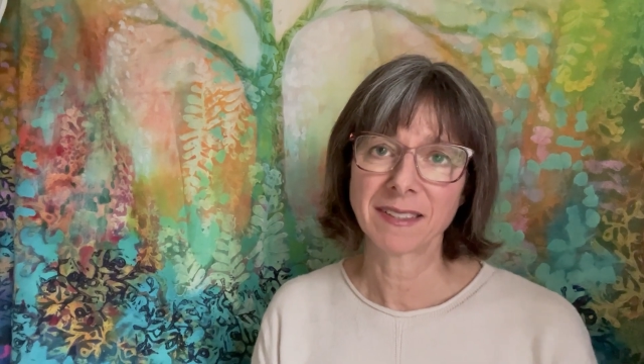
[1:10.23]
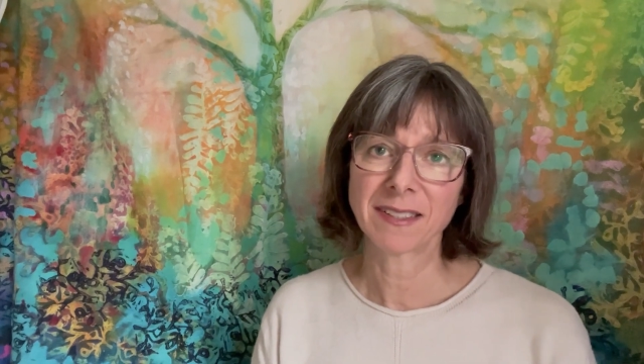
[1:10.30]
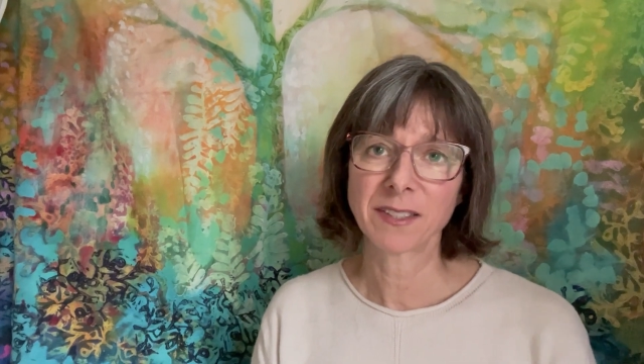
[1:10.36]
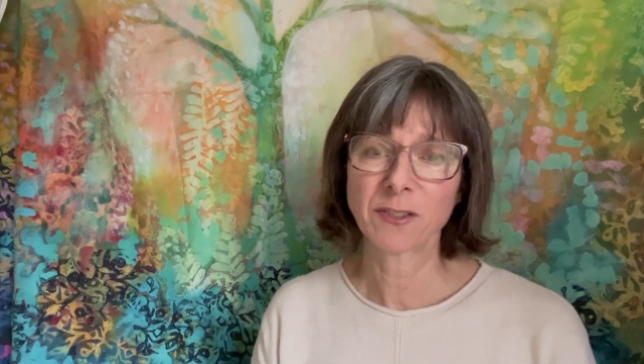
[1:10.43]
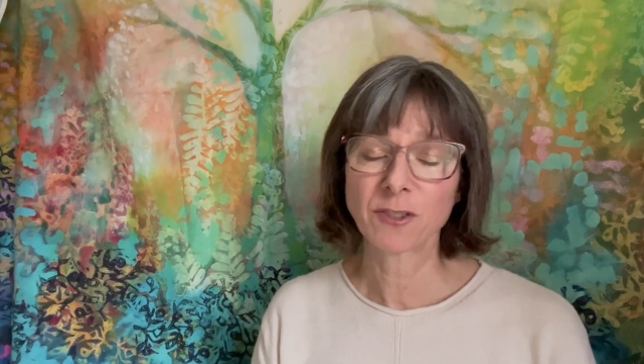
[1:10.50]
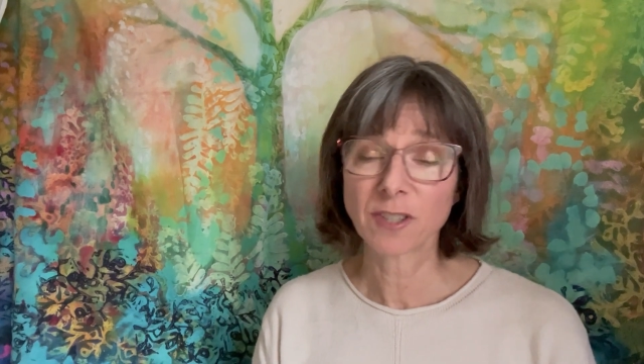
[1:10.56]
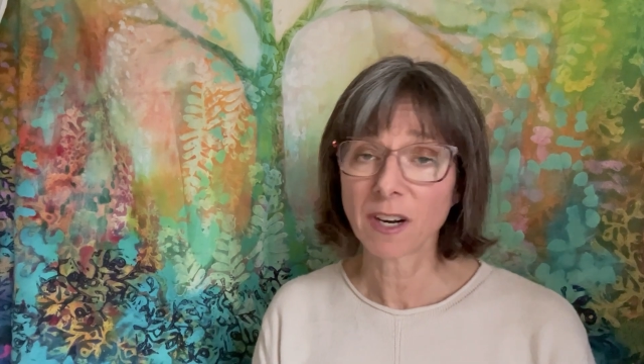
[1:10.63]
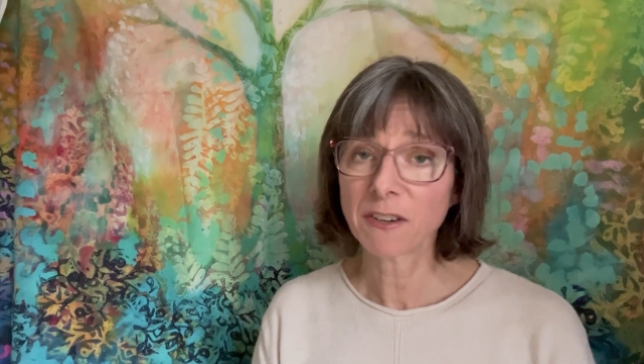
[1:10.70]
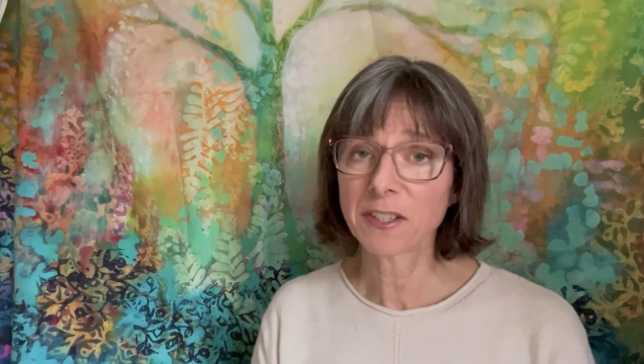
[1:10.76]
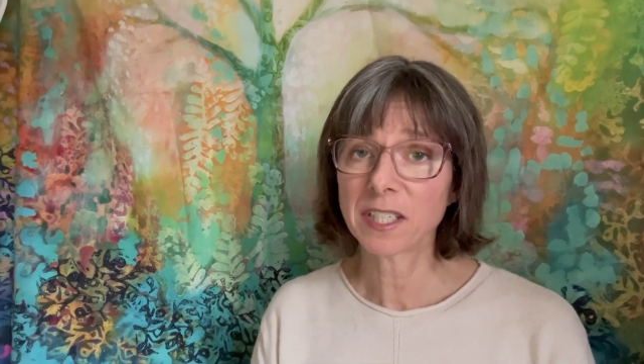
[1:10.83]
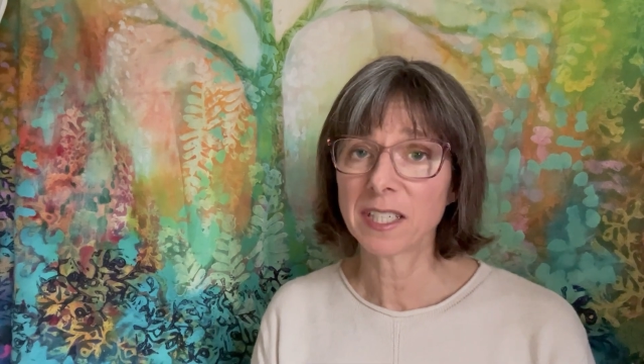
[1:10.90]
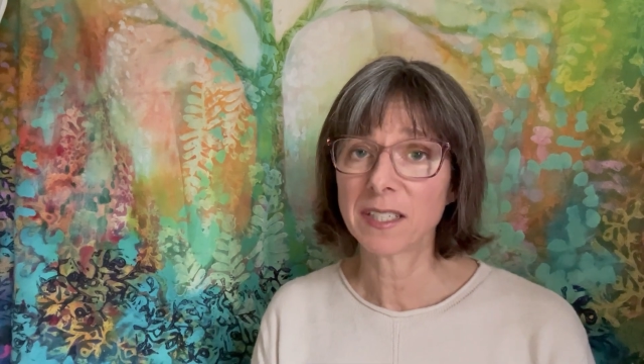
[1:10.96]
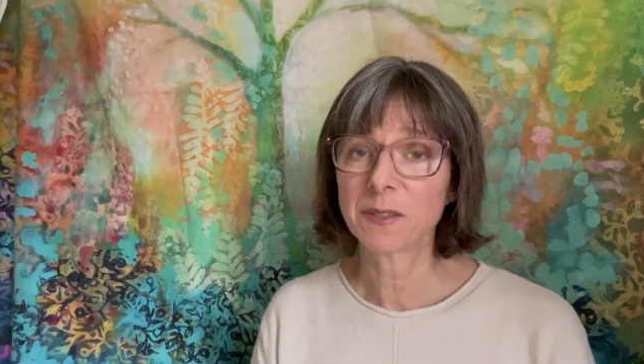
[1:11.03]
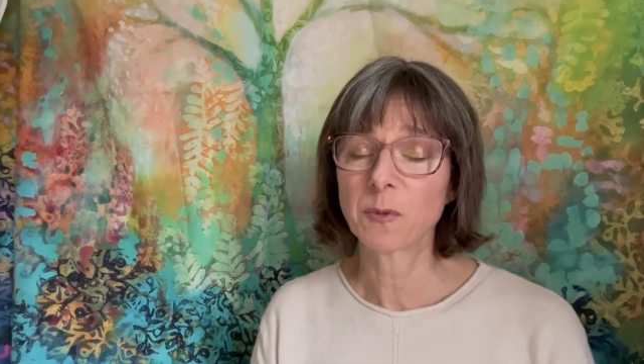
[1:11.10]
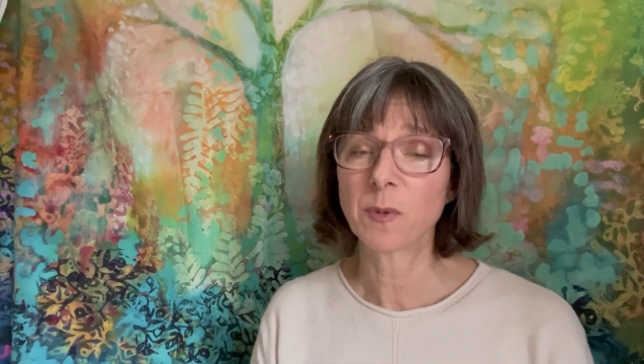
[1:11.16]

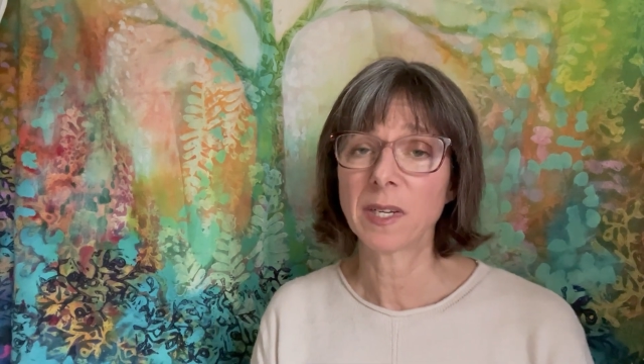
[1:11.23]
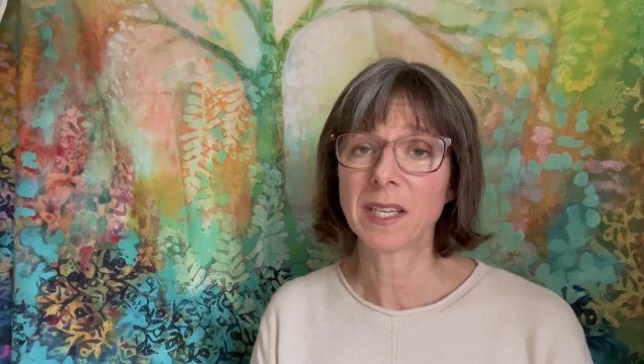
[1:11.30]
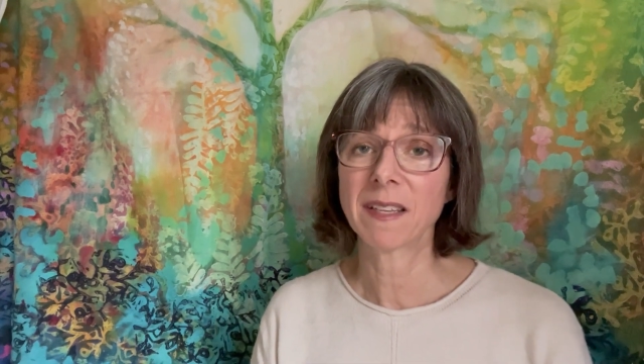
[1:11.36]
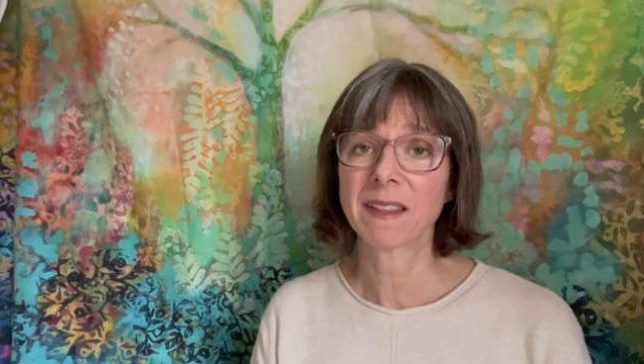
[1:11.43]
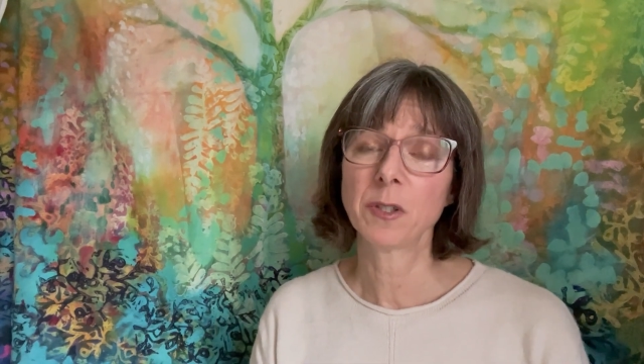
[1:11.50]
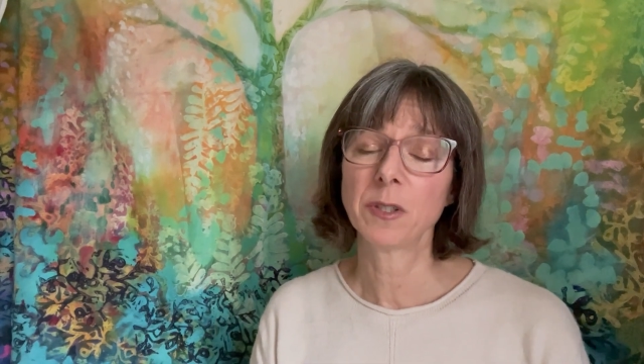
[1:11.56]
started with